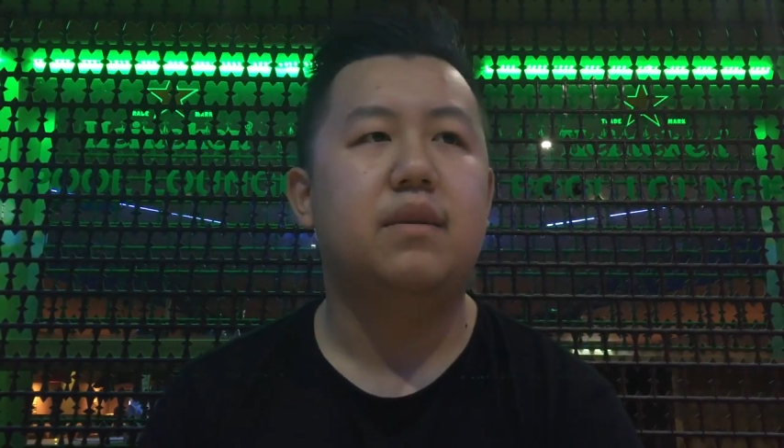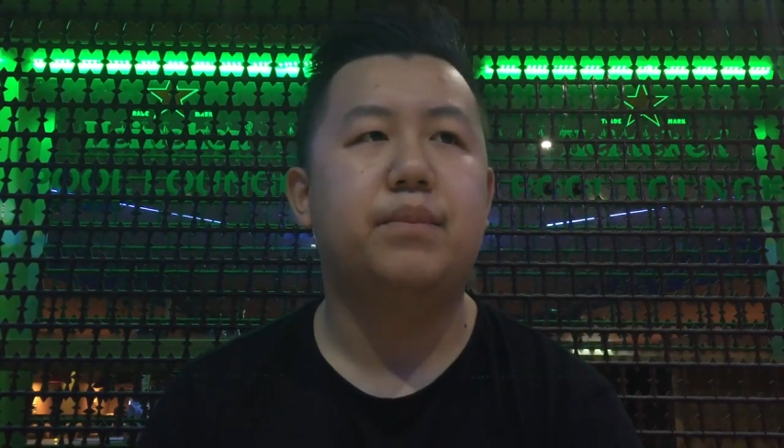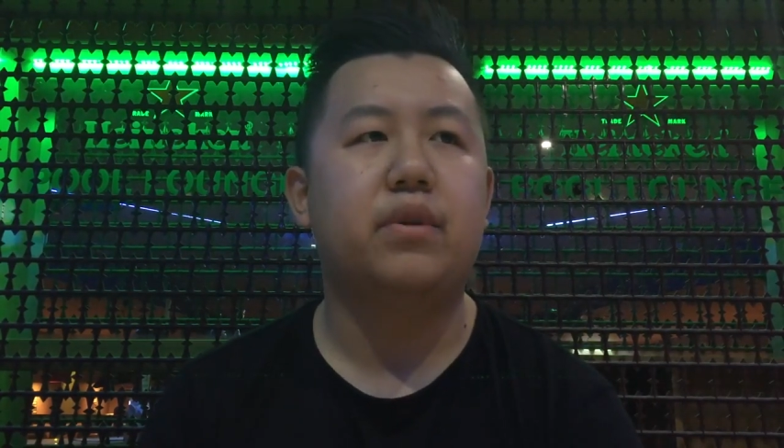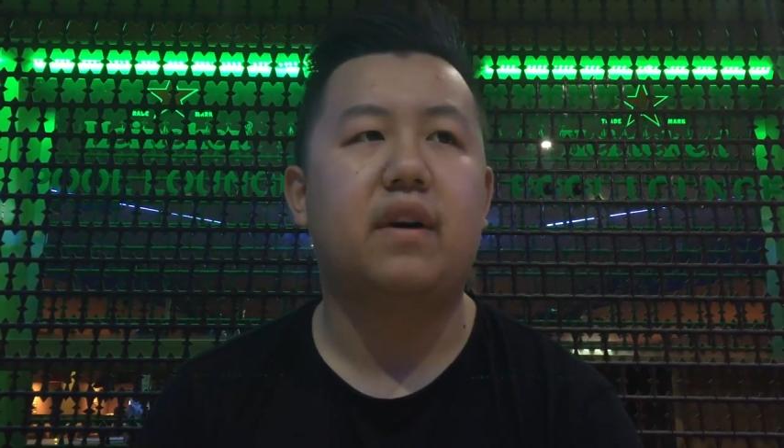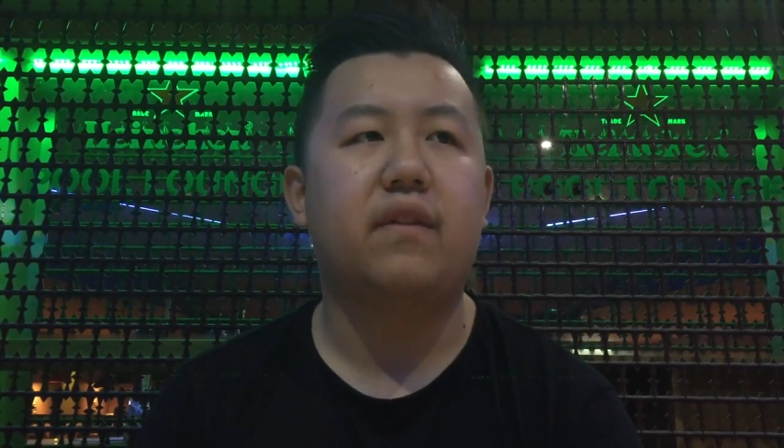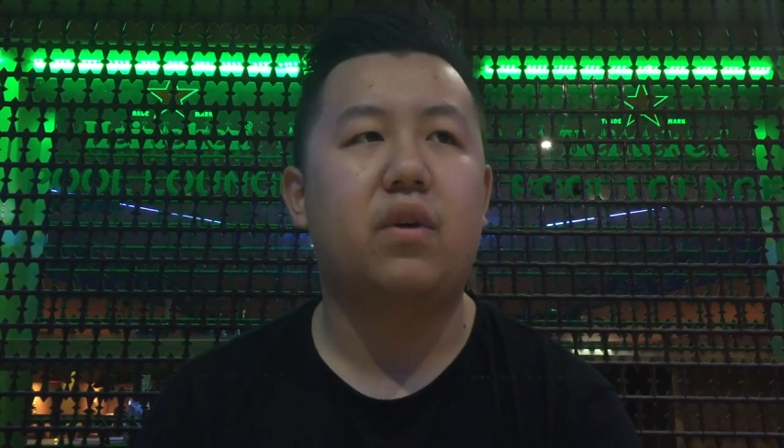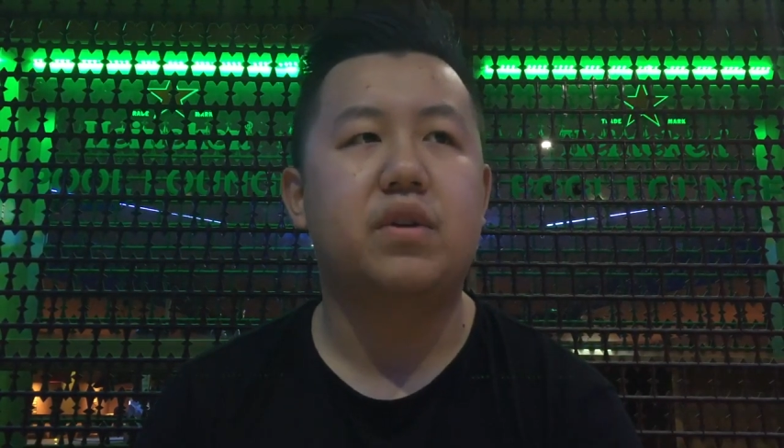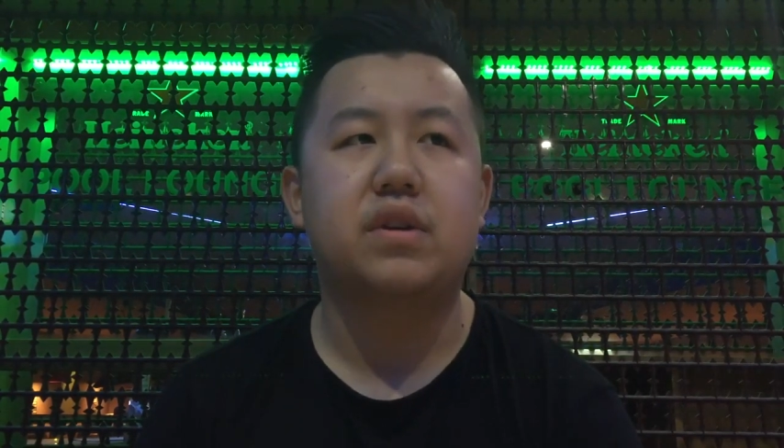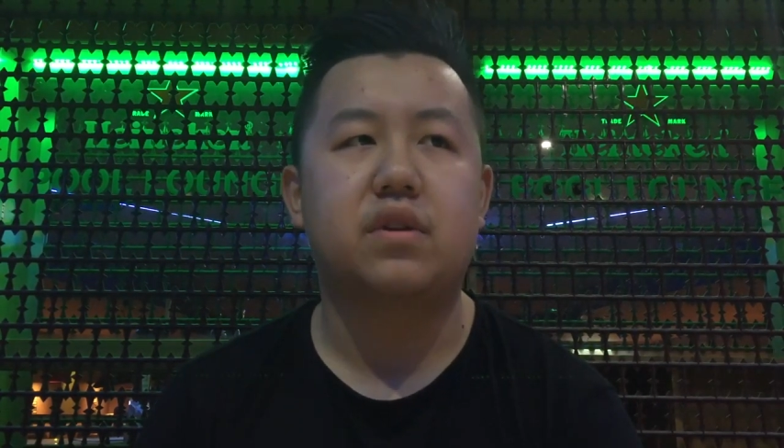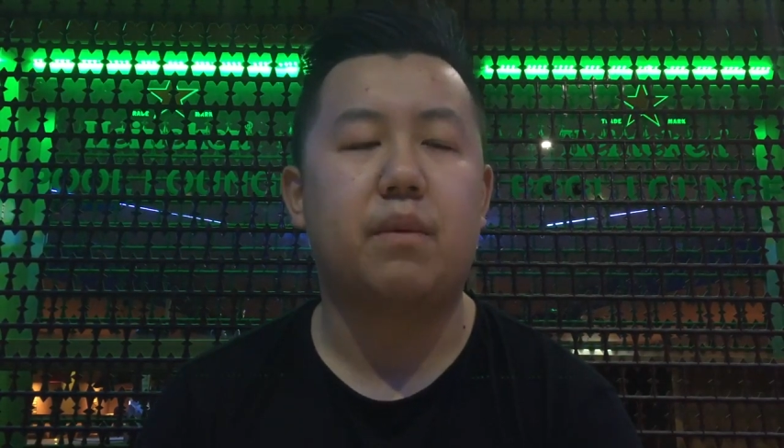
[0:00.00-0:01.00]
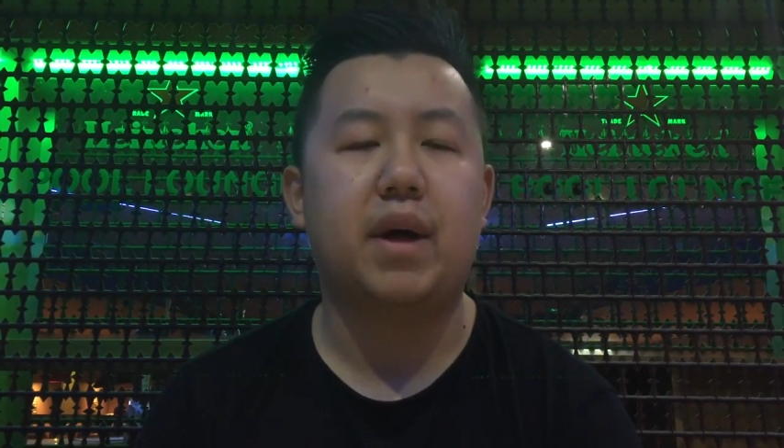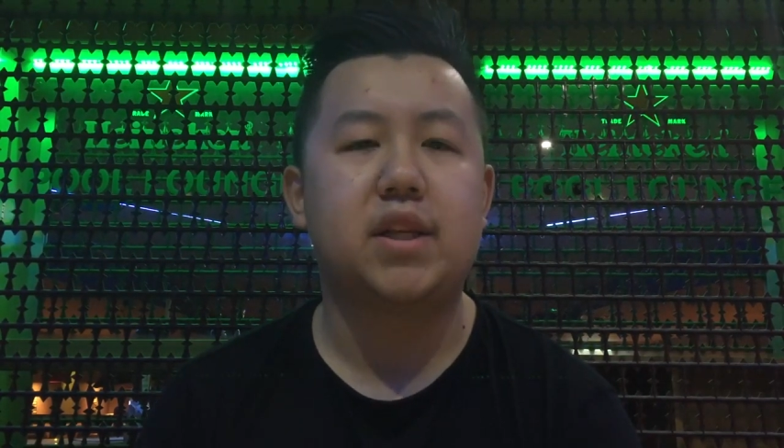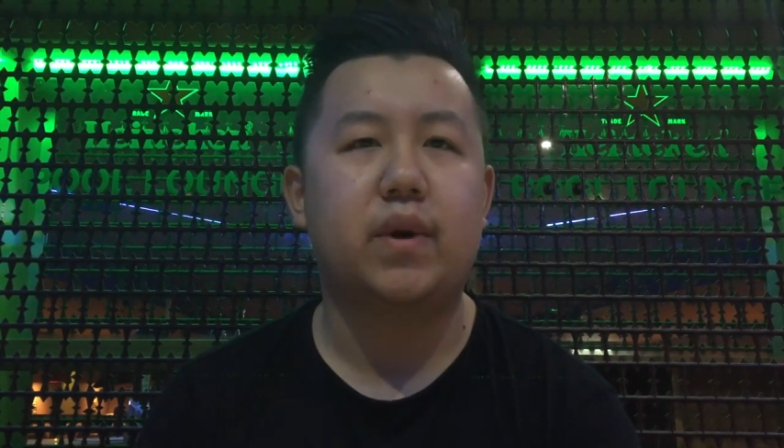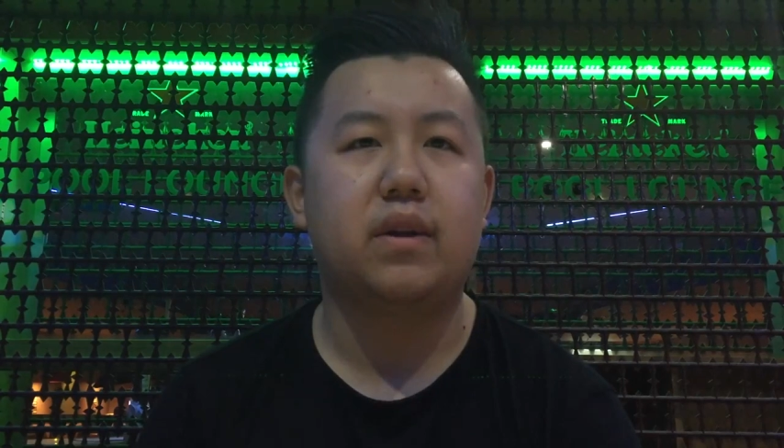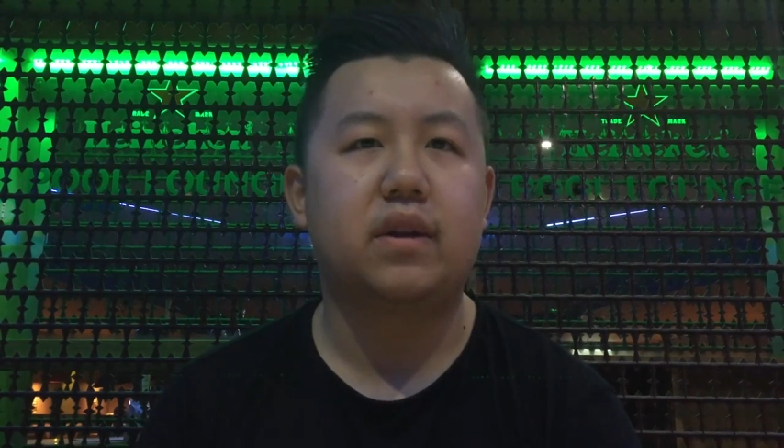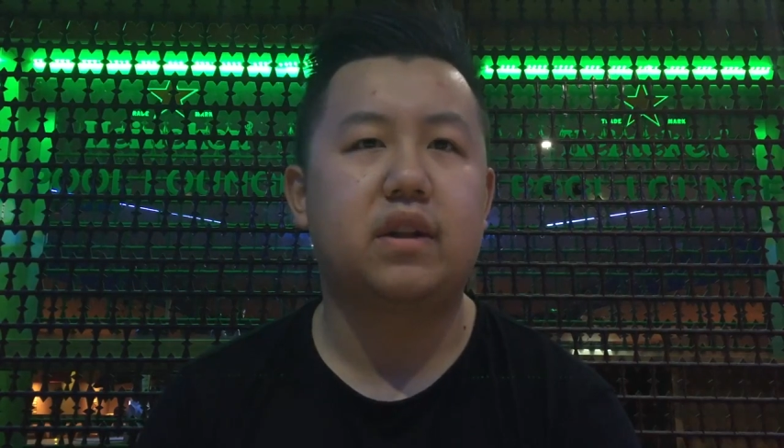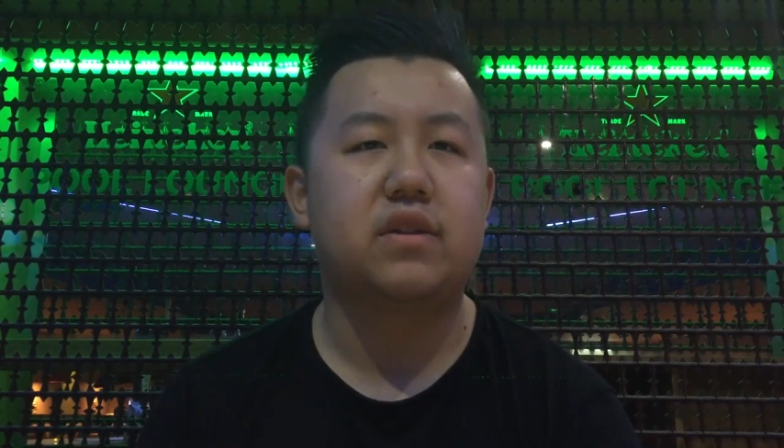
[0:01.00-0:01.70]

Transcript: but I've always just gone back to Elk.